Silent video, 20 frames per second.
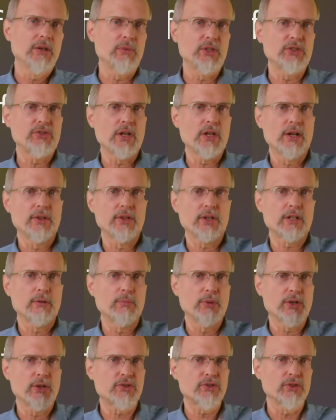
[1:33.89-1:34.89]
We see all the
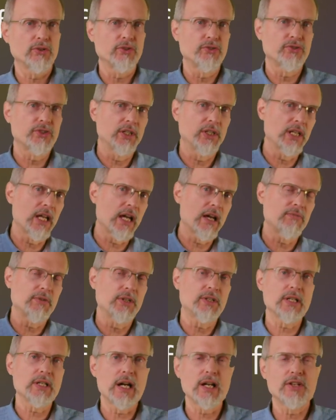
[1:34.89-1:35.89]
commercials and
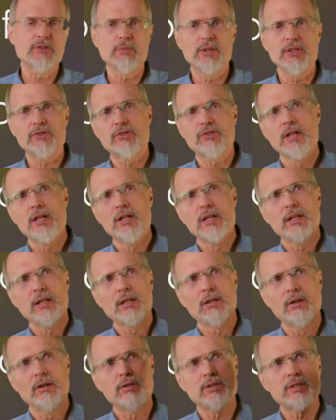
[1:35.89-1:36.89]
advertisements,
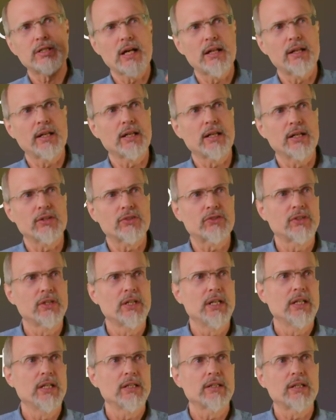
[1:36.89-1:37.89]
you know, telling us
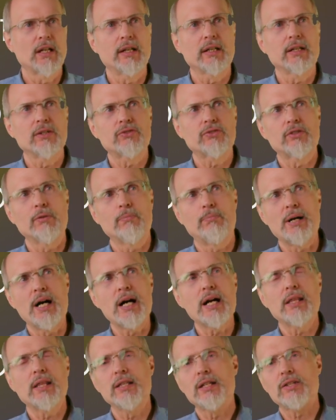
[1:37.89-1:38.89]
telling us to
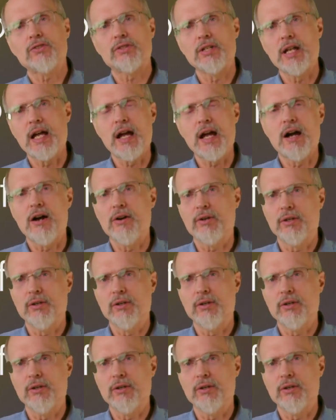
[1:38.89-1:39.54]
buy this now.